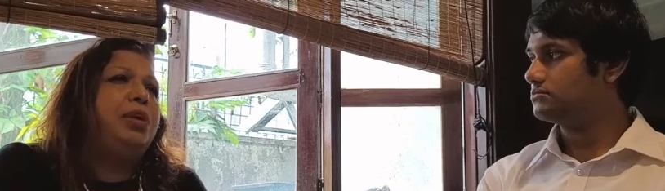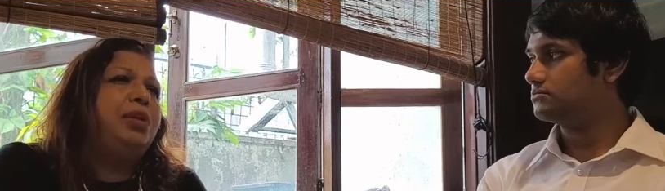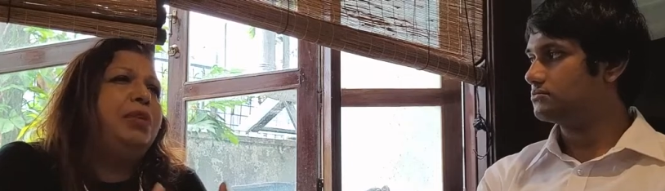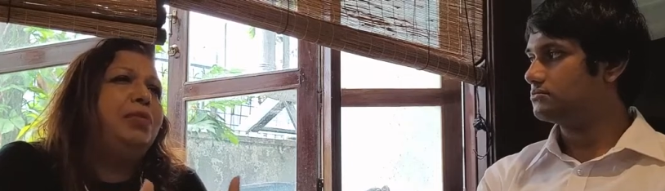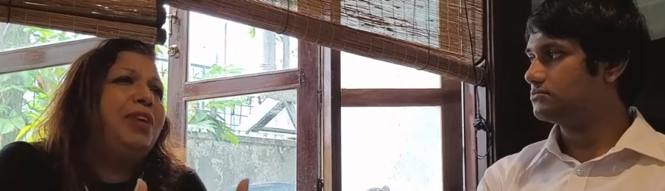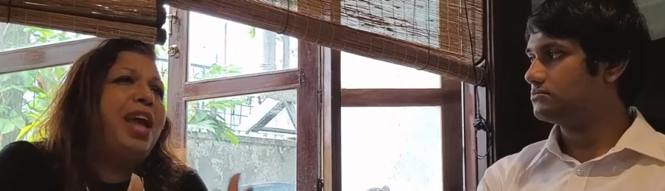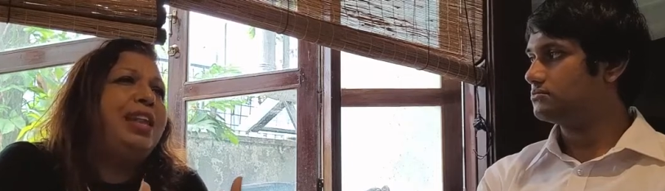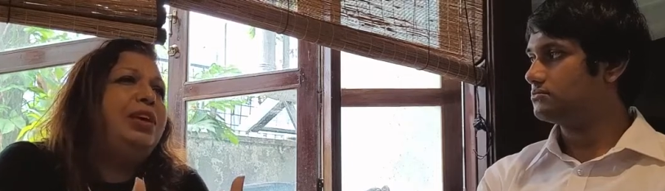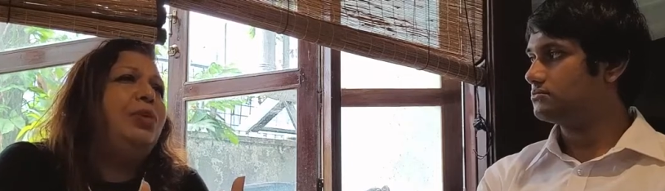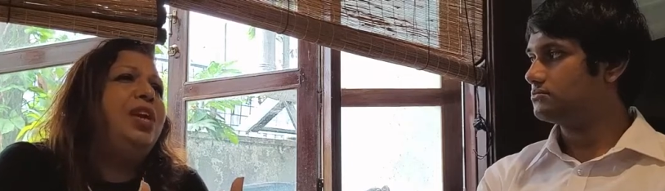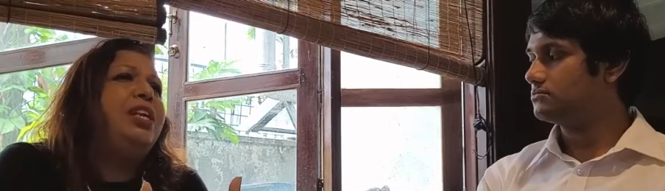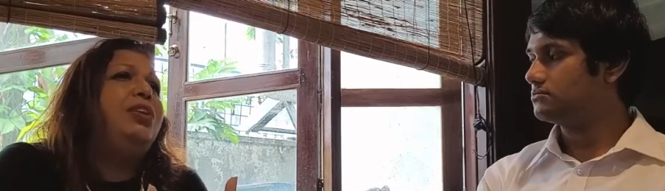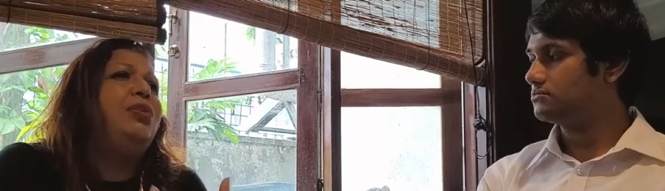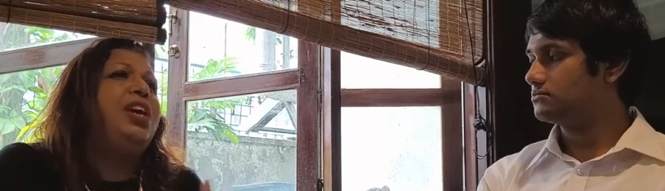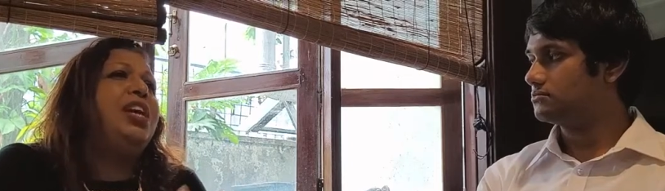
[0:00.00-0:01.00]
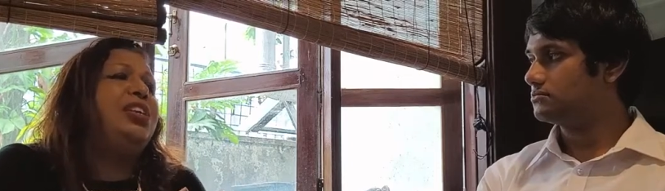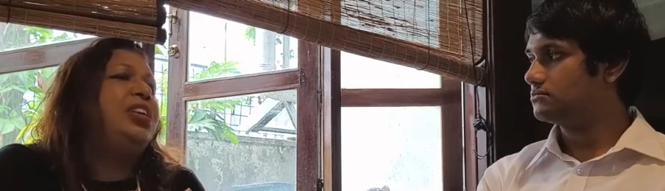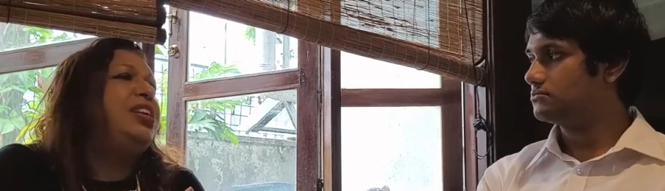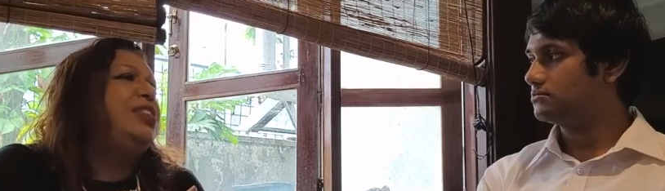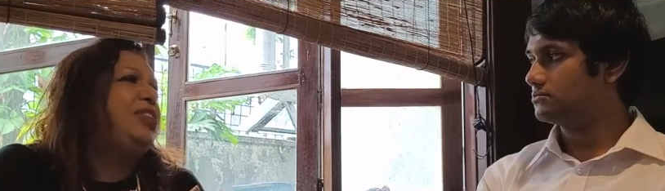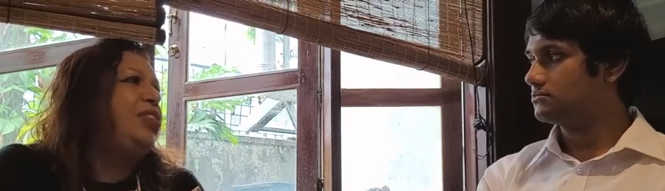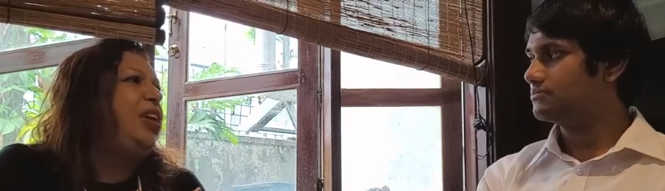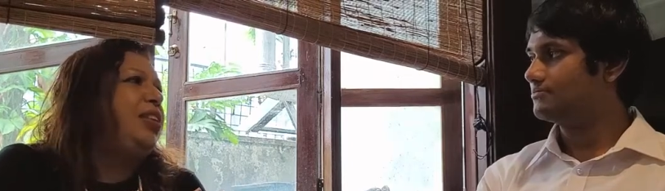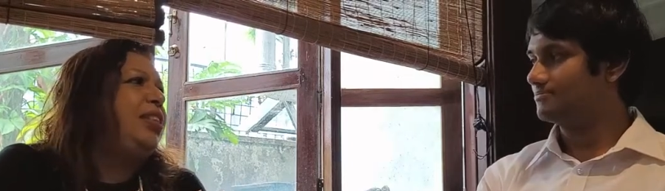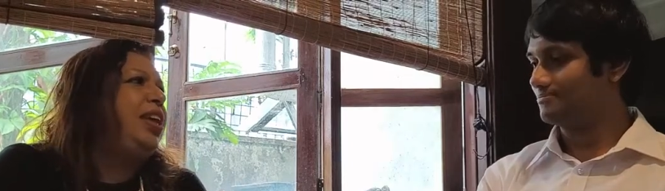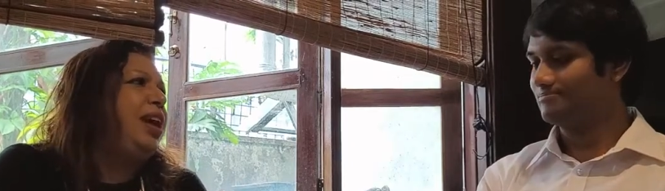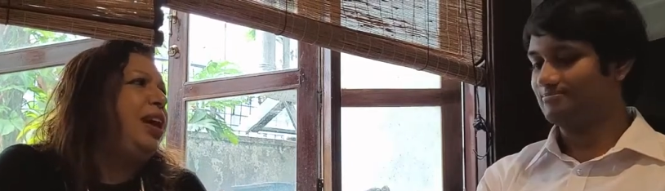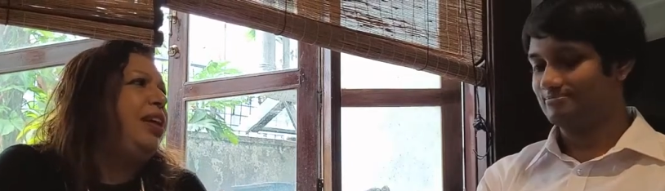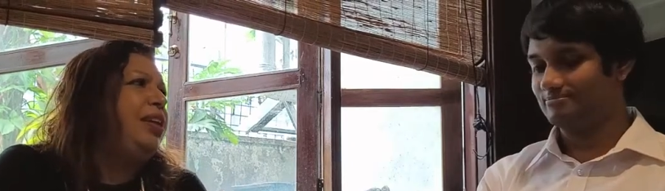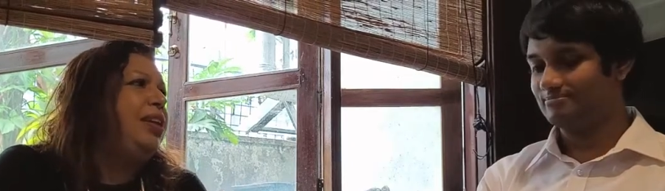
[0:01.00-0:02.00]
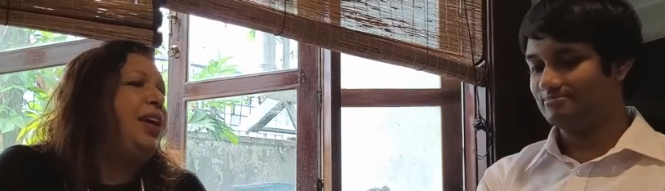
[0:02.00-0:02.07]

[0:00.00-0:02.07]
Speaker 1: the value education is not there.